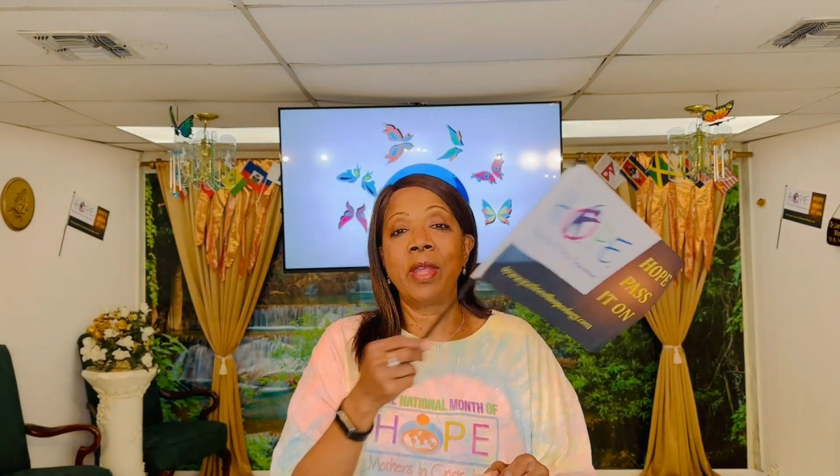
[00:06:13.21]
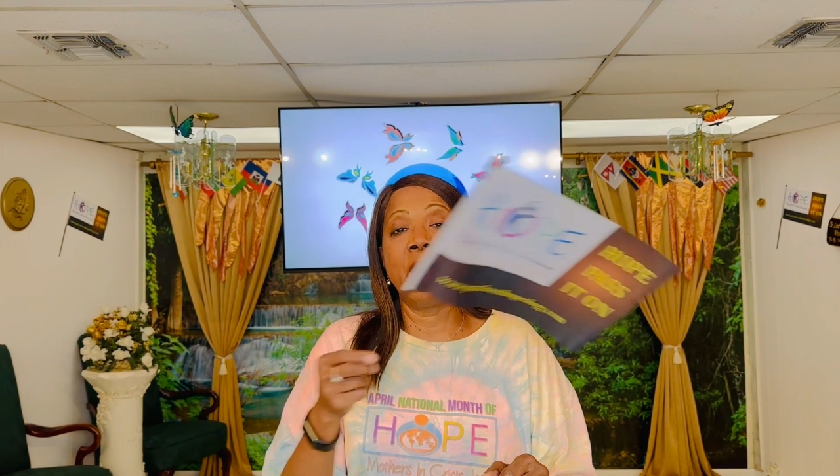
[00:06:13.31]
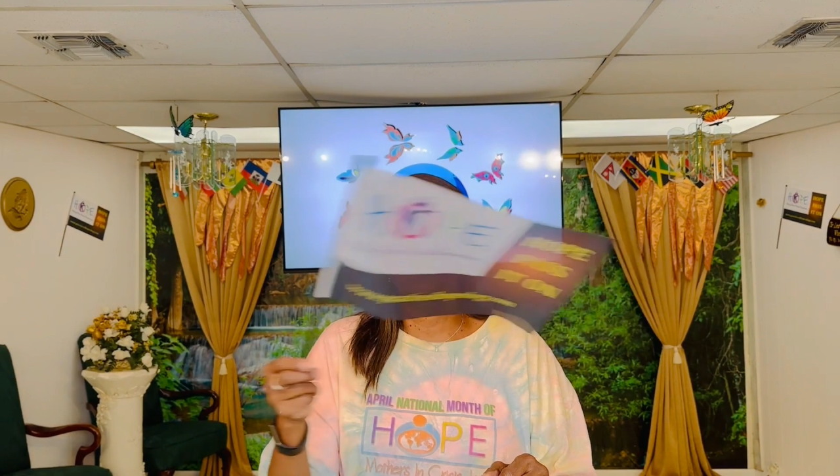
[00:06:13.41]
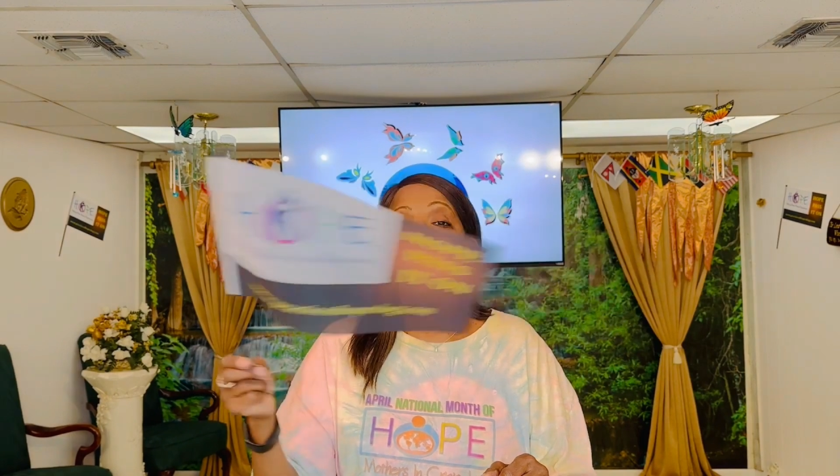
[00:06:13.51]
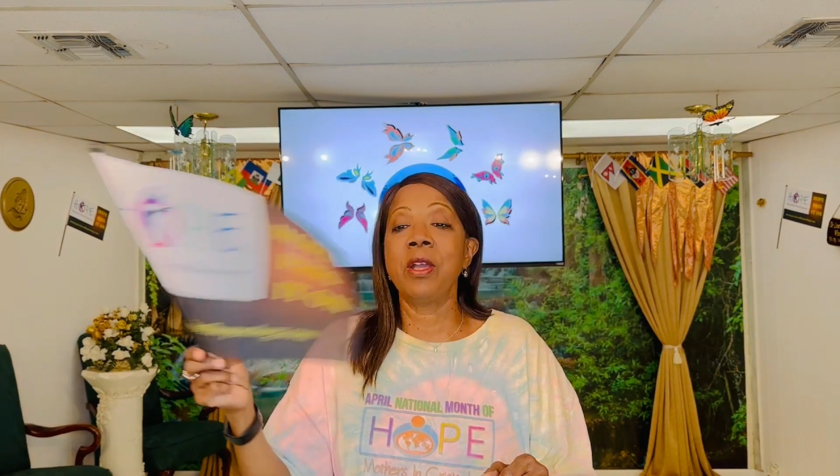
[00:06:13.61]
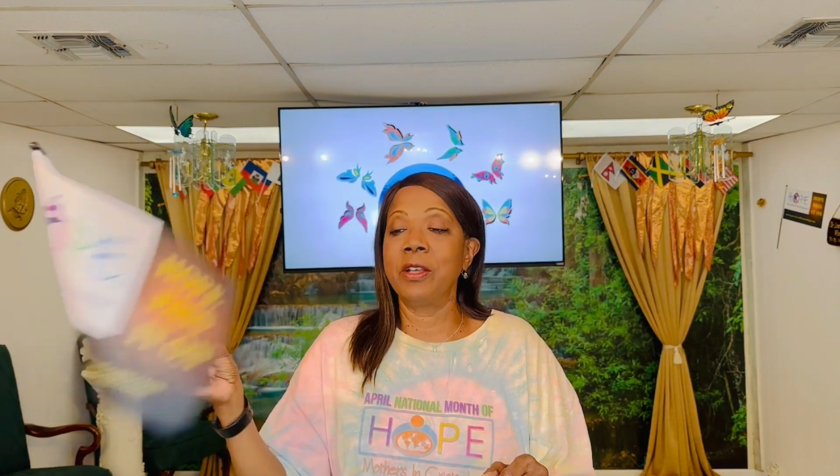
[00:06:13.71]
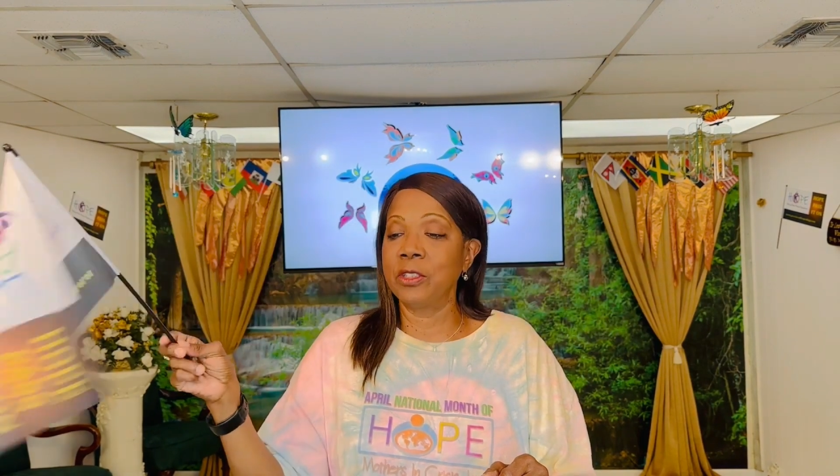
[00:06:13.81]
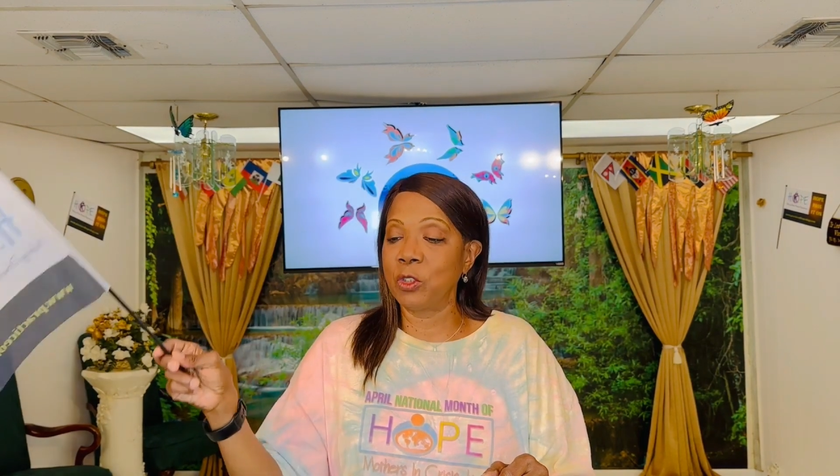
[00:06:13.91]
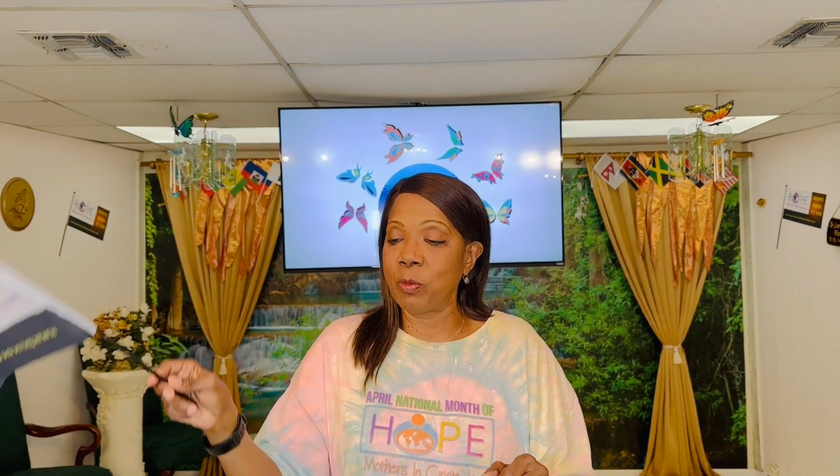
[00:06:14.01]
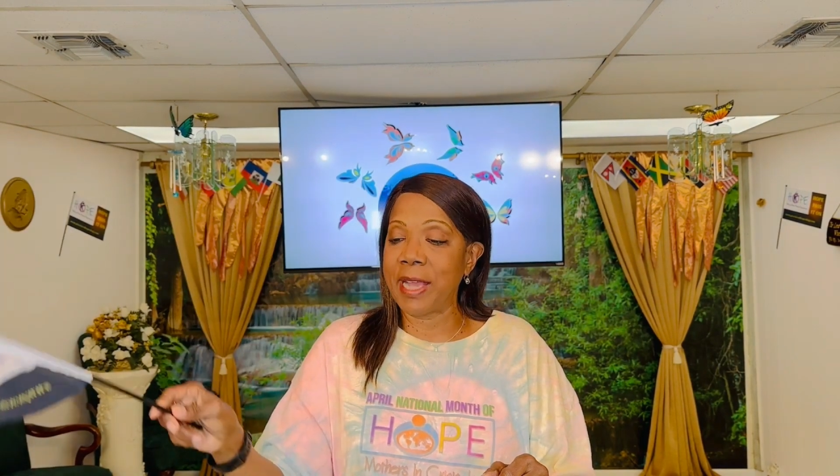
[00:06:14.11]
Helping
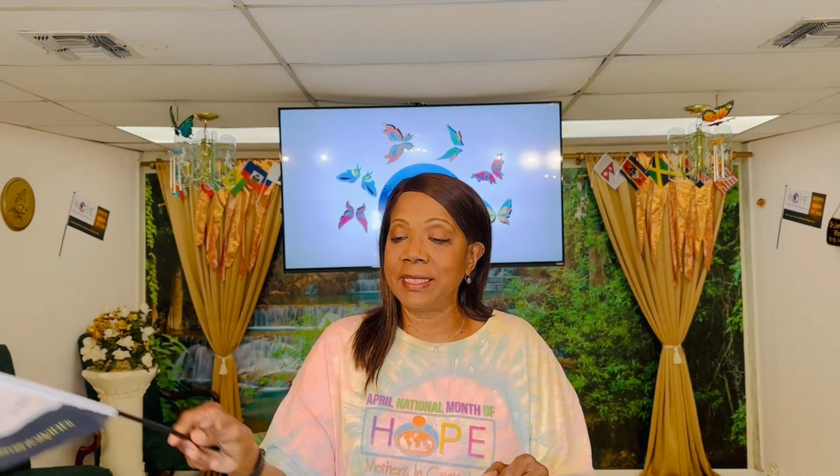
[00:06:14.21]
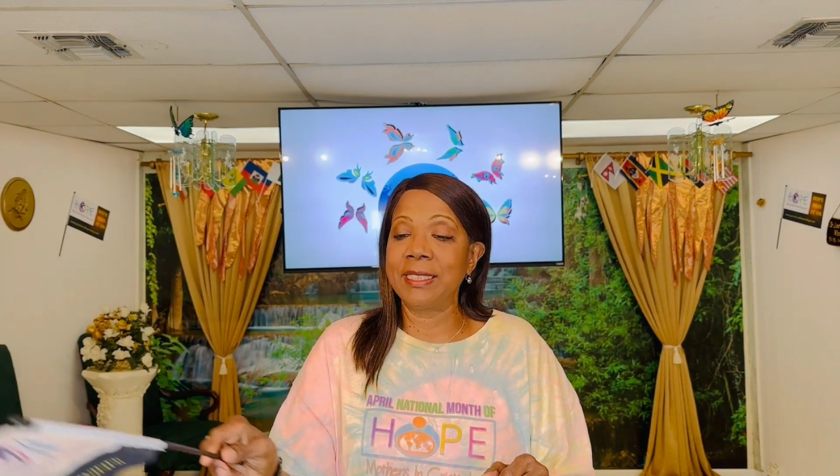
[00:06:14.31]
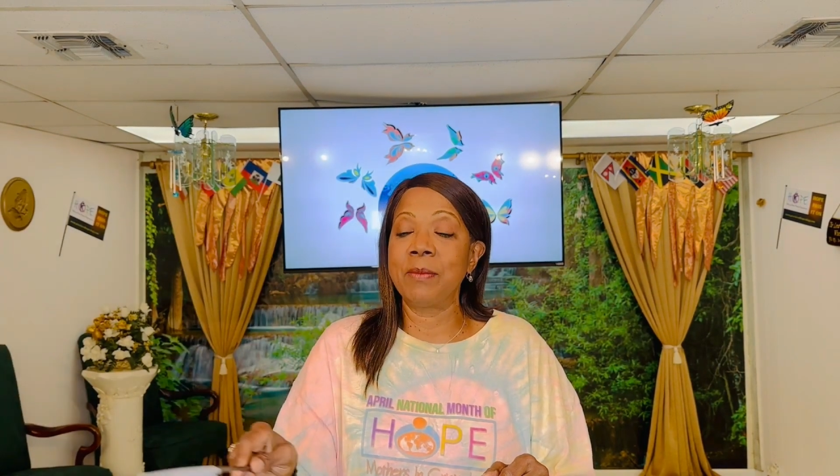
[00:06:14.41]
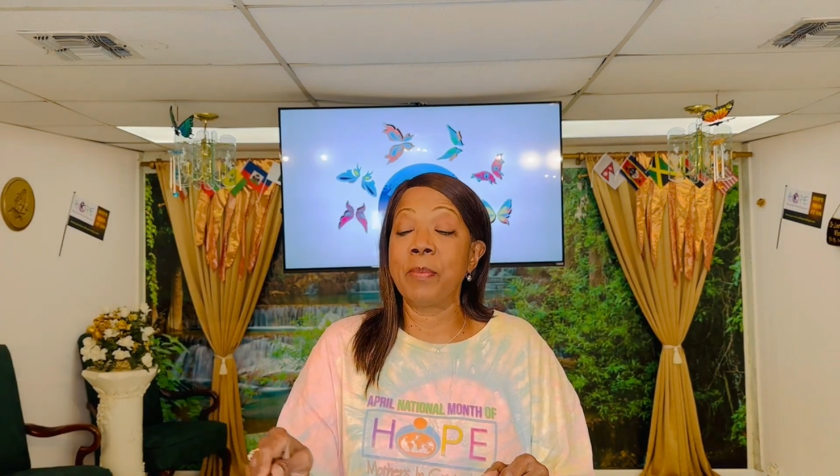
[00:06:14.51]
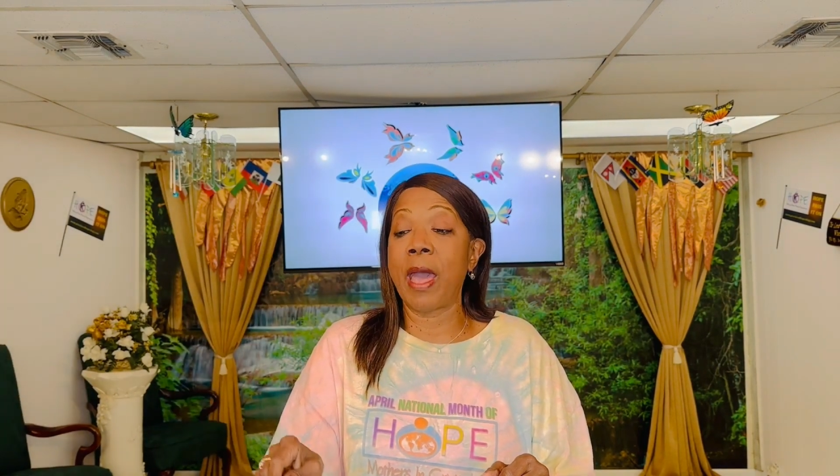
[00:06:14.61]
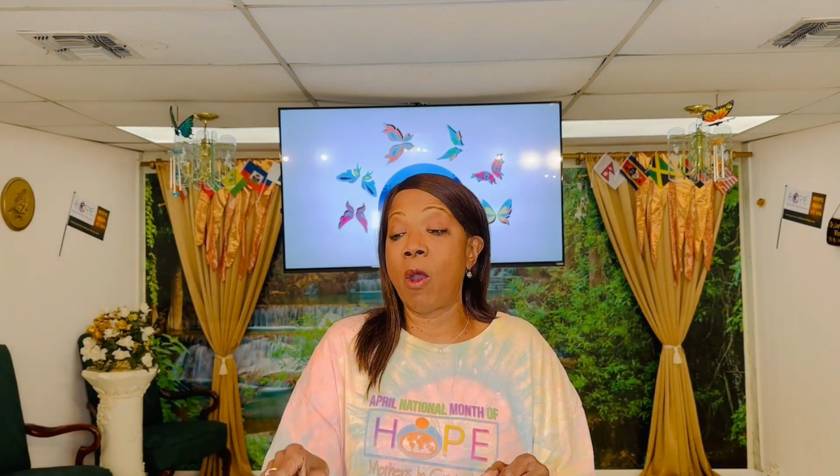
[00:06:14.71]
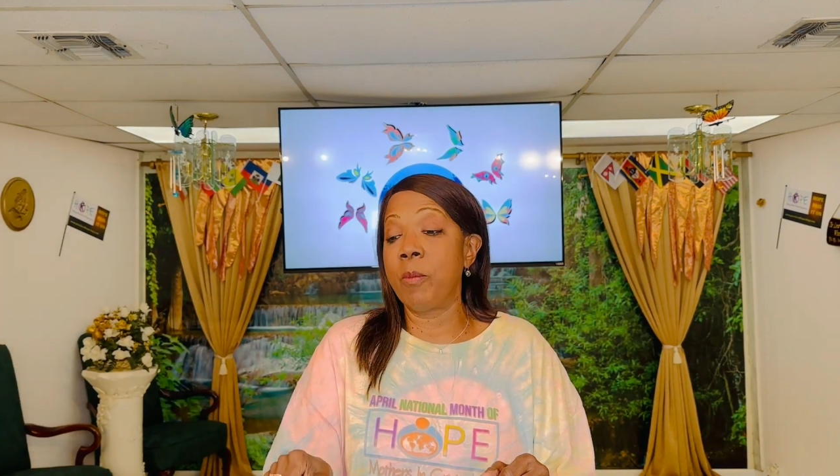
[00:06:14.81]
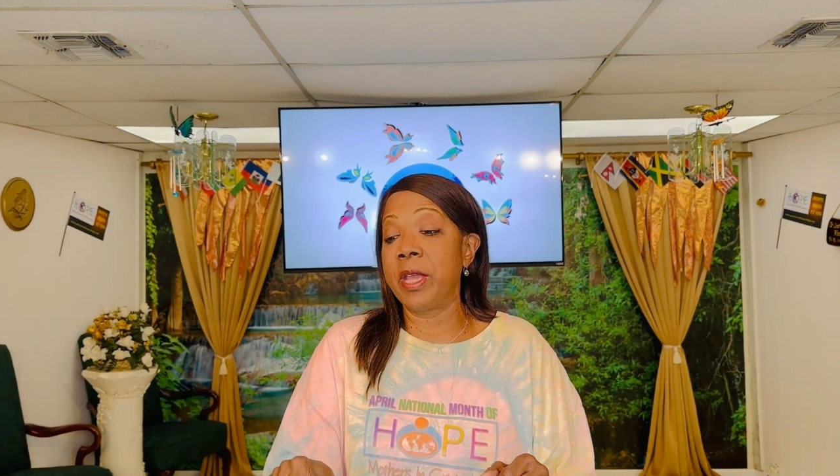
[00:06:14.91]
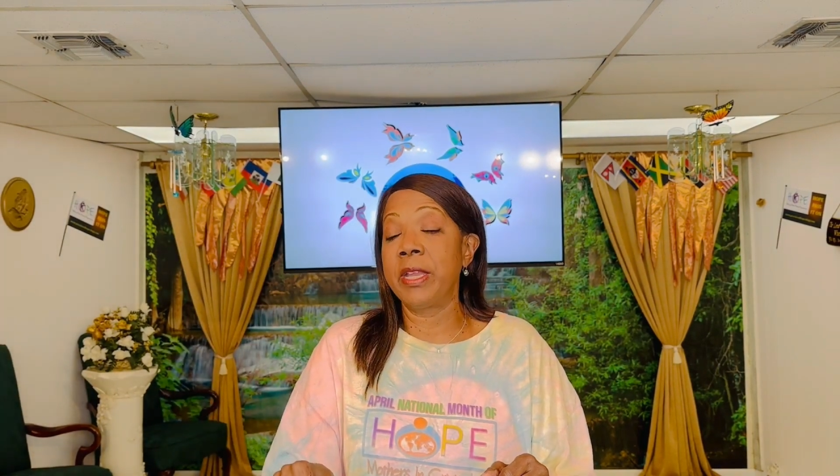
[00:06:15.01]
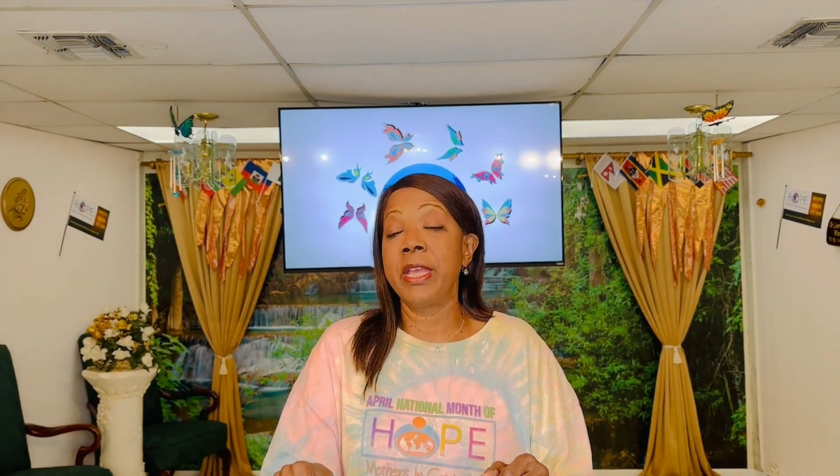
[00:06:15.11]
others practice
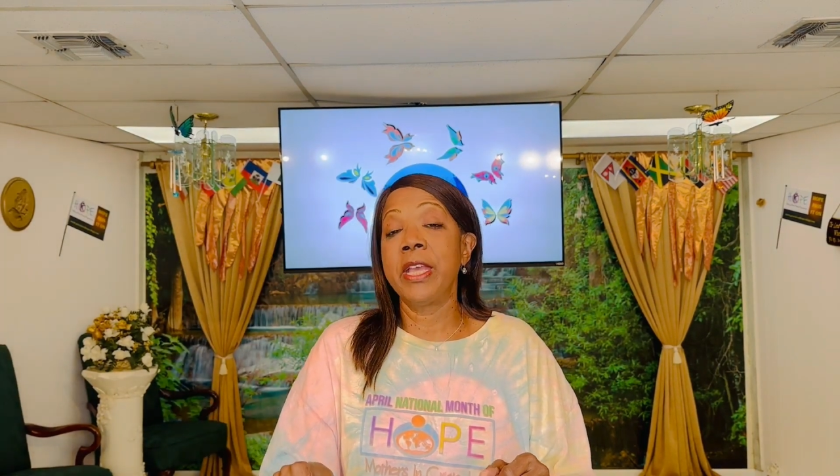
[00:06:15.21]
empowerment.